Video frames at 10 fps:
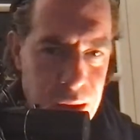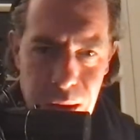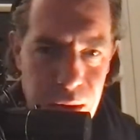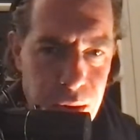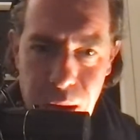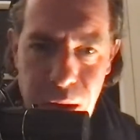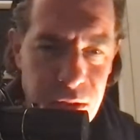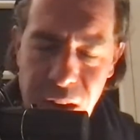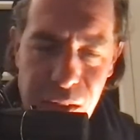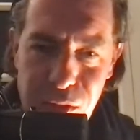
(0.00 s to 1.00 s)

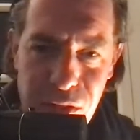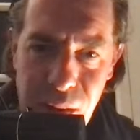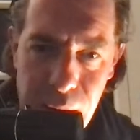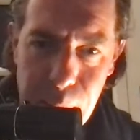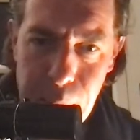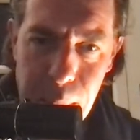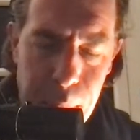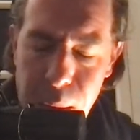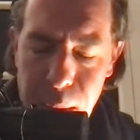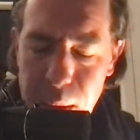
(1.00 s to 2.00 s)
because I never sleep.
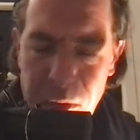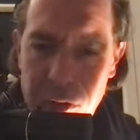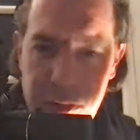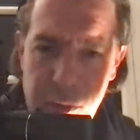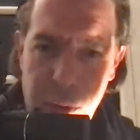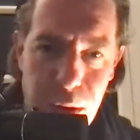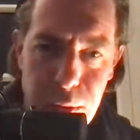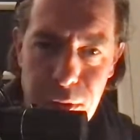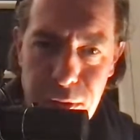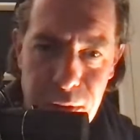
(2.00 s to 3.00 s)
I struggle
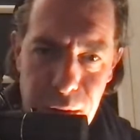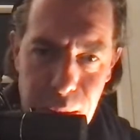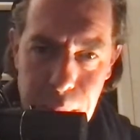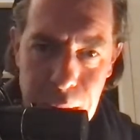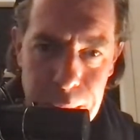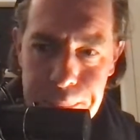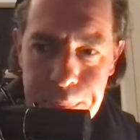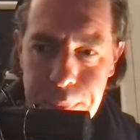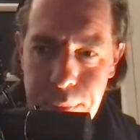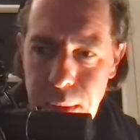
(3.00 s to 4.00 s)
to sleep,
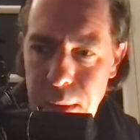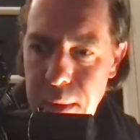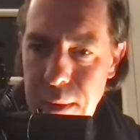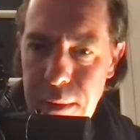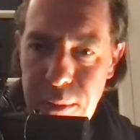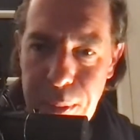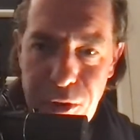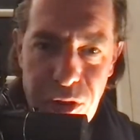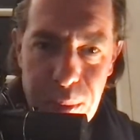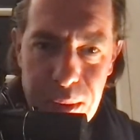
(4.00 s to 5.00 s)

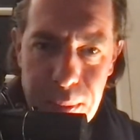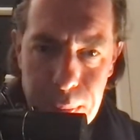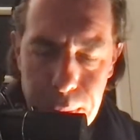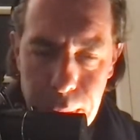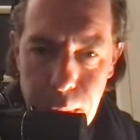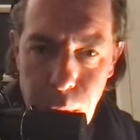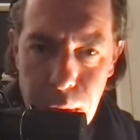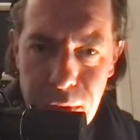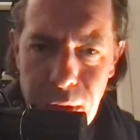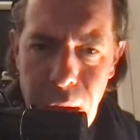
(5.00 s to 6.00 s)
especially with
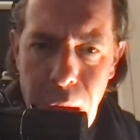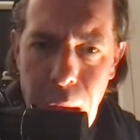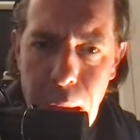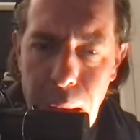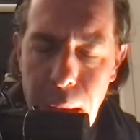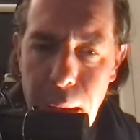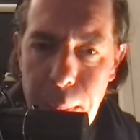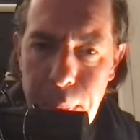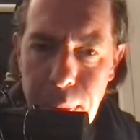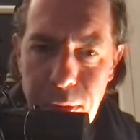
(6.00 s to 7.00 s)
noise.
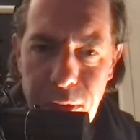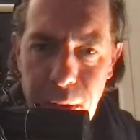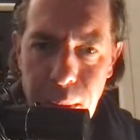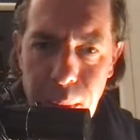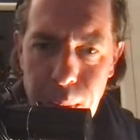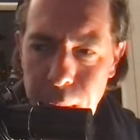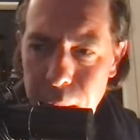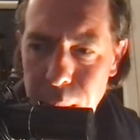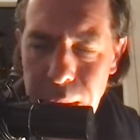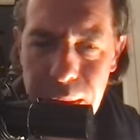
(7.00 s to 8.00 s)
So
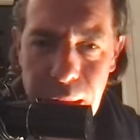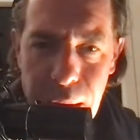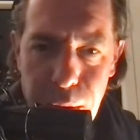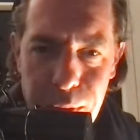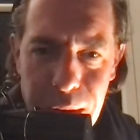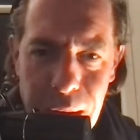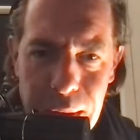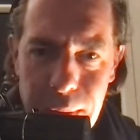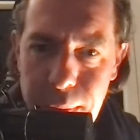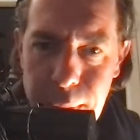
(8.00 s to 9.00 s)
I'll read that
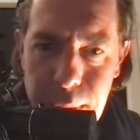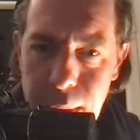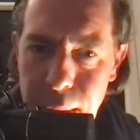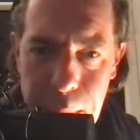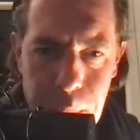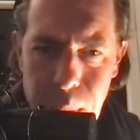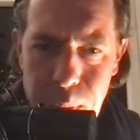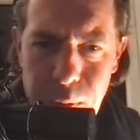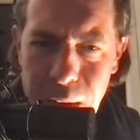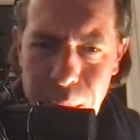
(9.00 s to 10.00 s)
overnight and
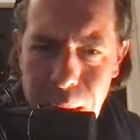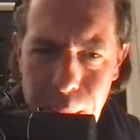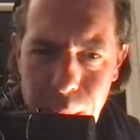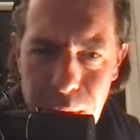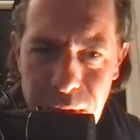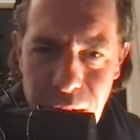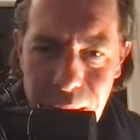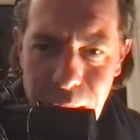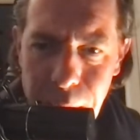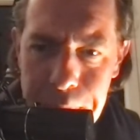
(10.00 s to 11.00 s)
then figure out what's
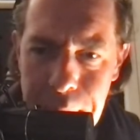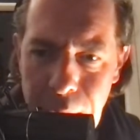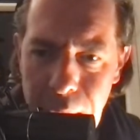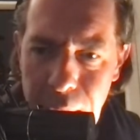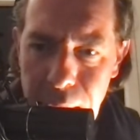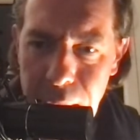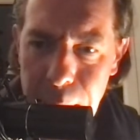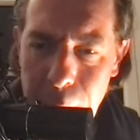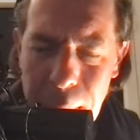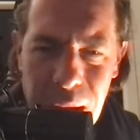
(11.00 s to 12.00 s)
going on.
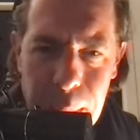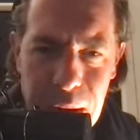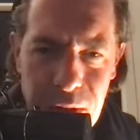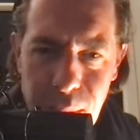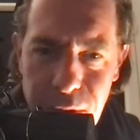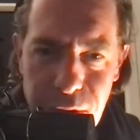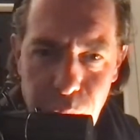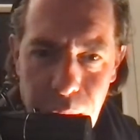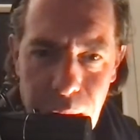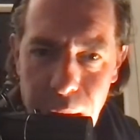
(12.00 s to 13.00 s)
I'm coming to
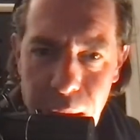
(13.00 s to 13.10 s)
Australia.